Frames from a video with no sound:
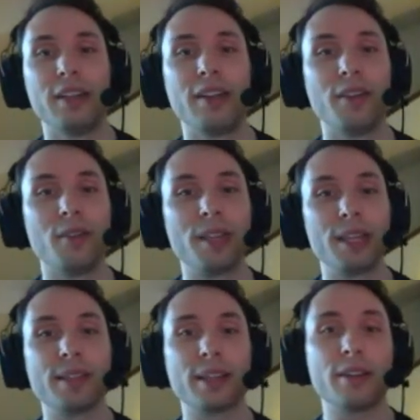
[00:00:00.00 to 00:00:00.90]
There were
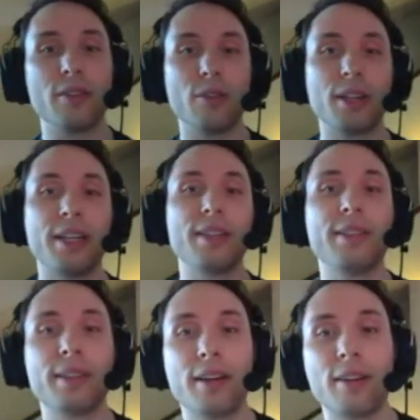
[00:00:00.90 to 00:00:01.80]
things like
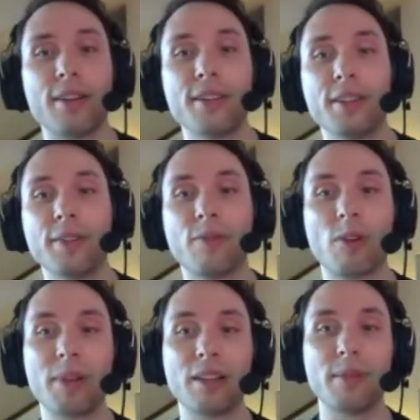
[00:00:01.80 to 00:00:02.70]
accordions, cards,
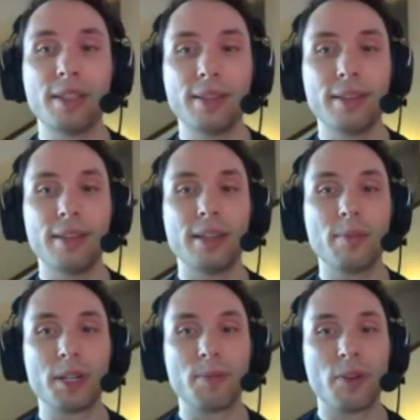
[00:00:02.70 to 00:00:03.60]
form elements, and so
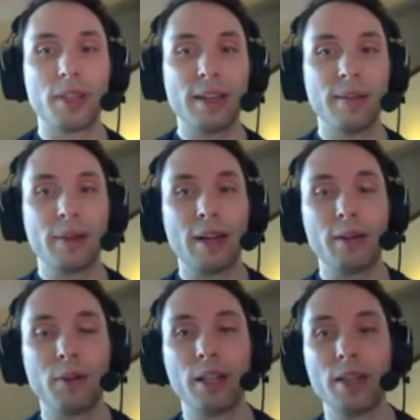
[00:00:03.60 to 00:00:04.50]
much more that
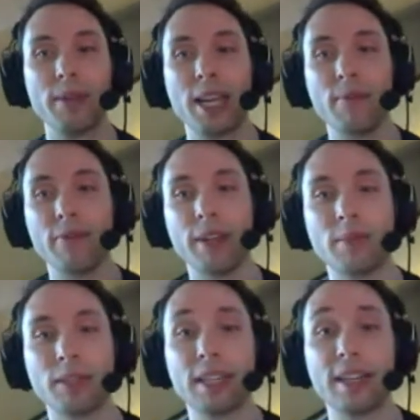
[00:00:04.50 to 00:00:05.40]
quickly became
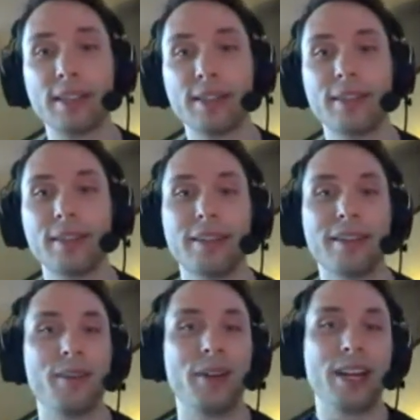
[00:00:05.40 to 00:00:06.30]
available to us.
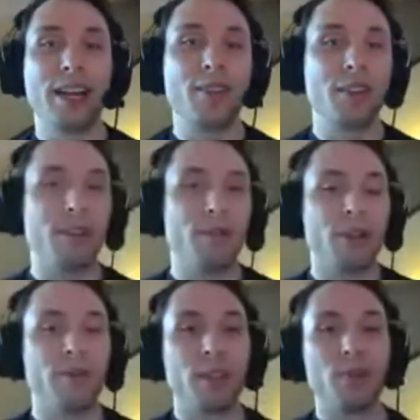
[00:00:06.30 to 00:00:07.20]
We didn't have to
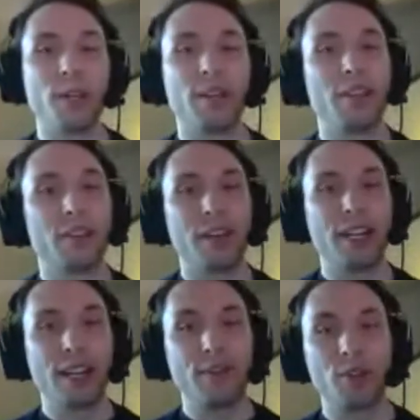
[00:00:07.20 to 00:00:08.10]
reinvent the wheel. We
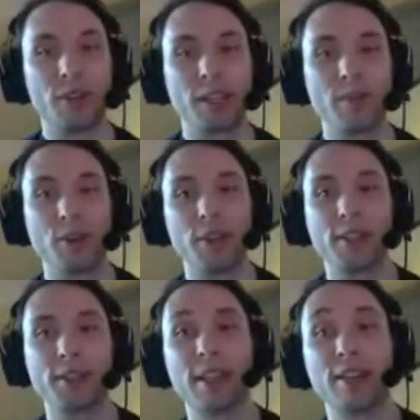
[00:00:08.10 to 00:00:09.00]
didn't have to create the
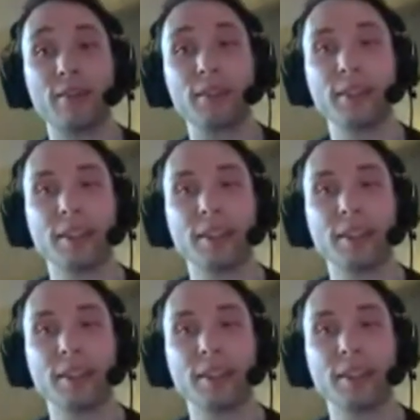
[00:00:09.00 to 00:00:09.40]
components ourselves,